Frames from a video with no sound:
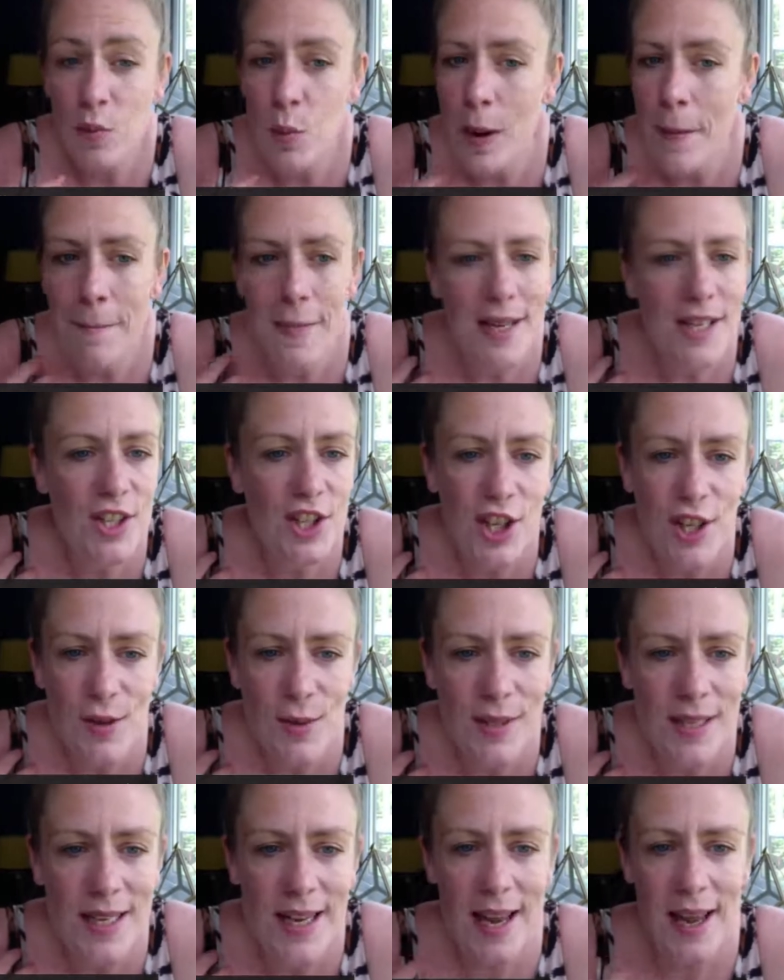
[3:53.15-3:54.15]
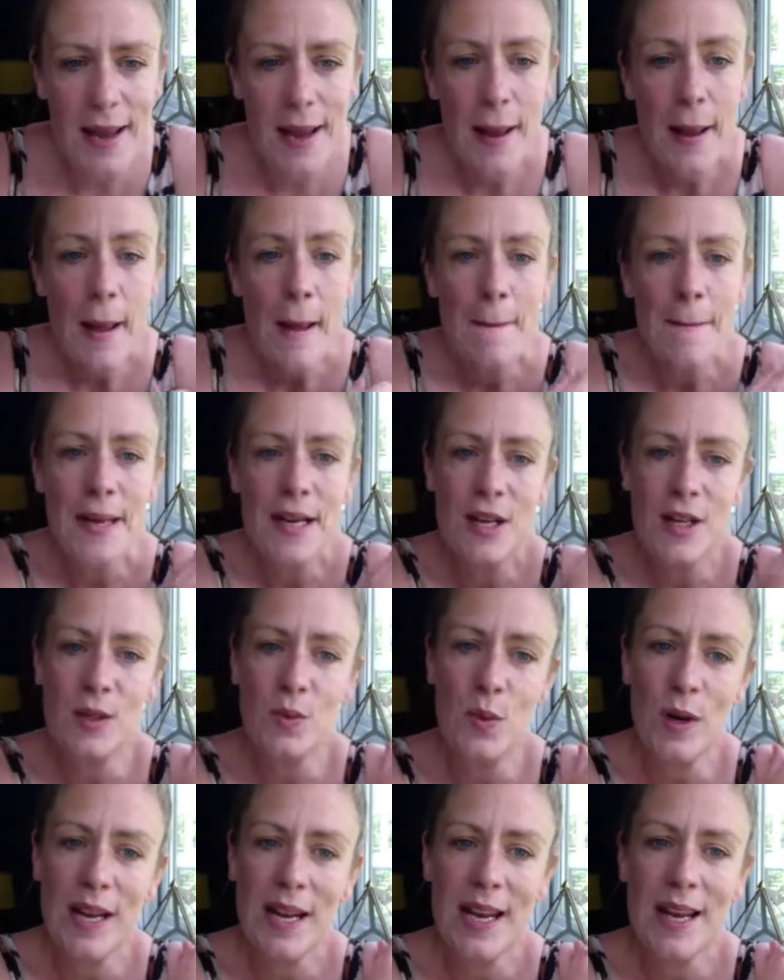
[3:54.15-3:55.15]
we're misusing it because
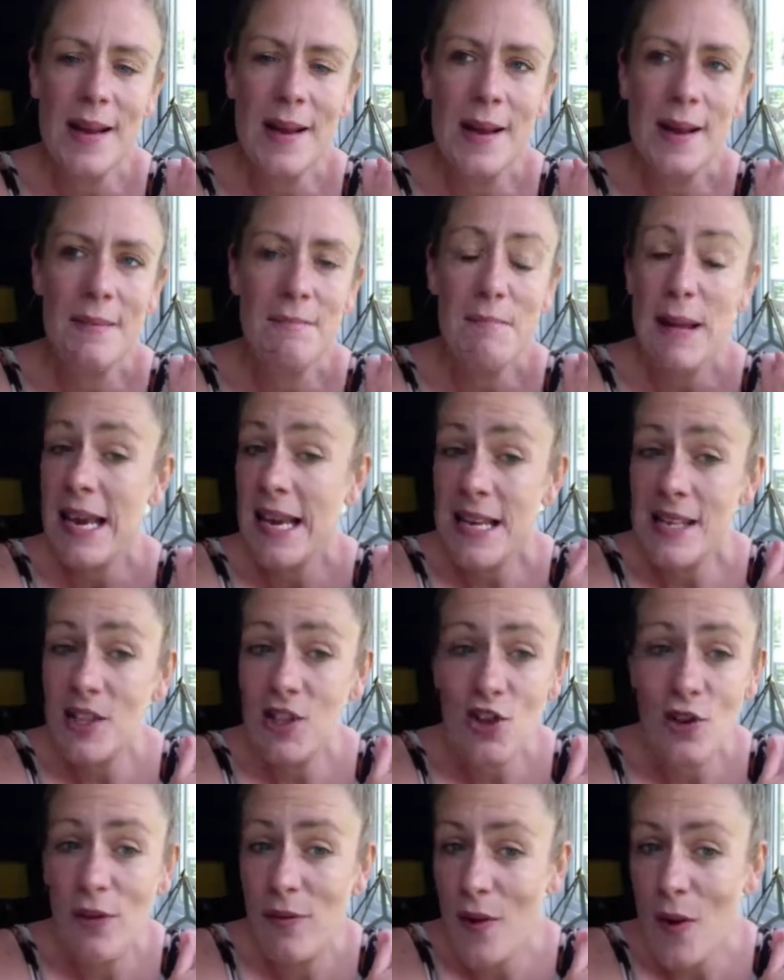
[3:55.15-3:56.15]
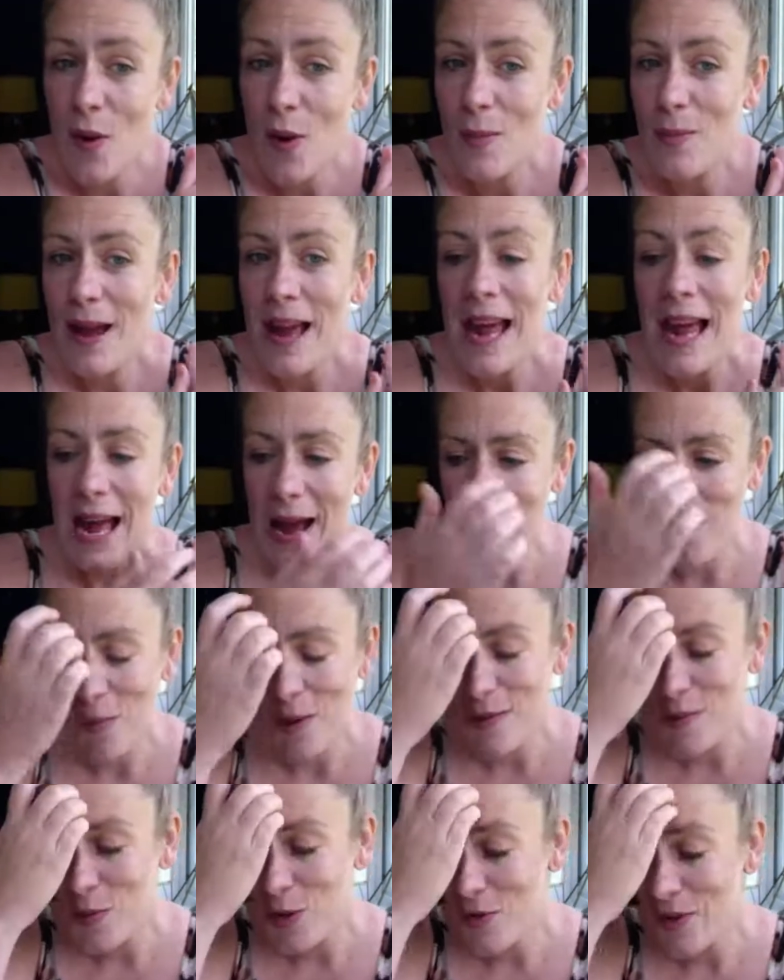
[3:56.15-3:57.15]
we're making stuff up and
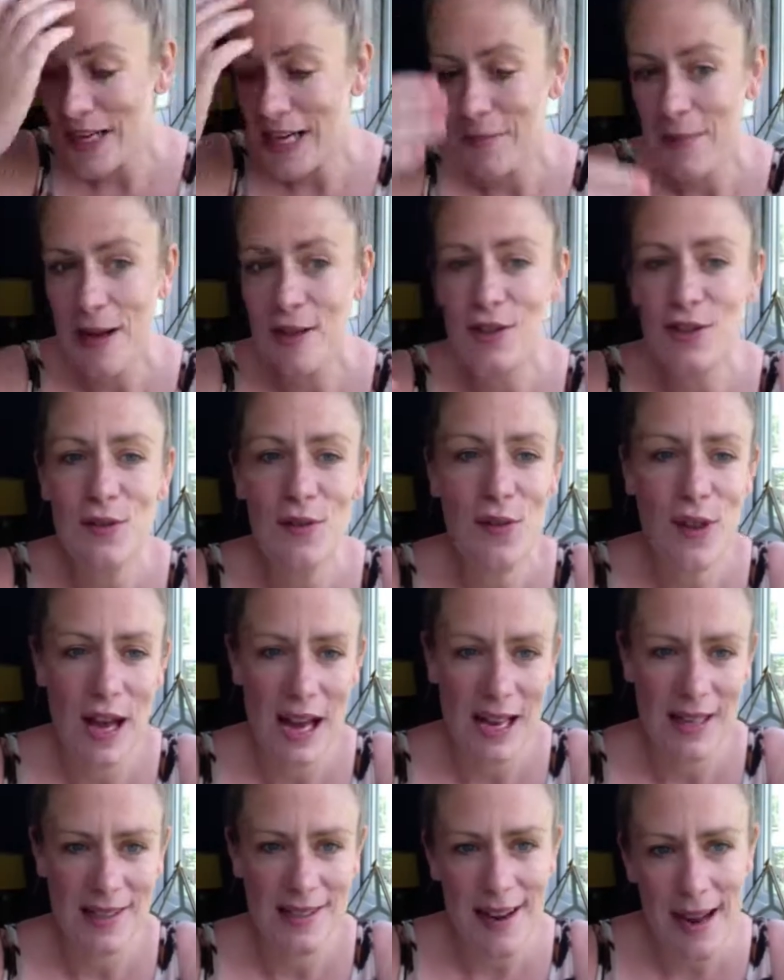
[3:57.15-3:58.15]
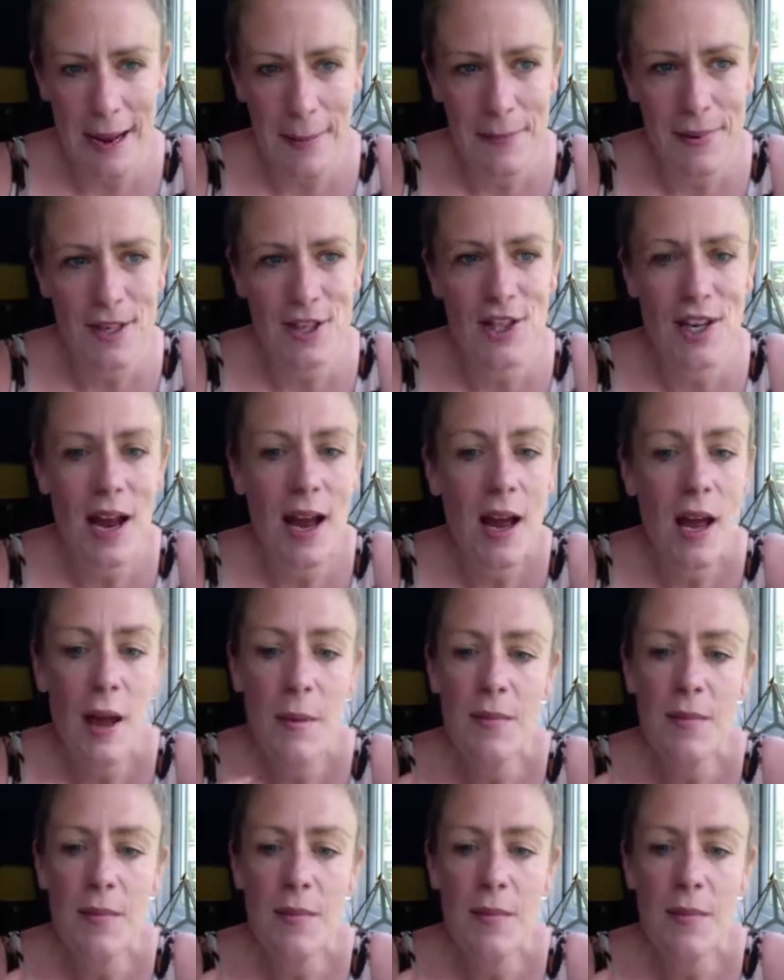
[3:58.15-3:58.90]
we're worrying about stuff that hasn't happened yet.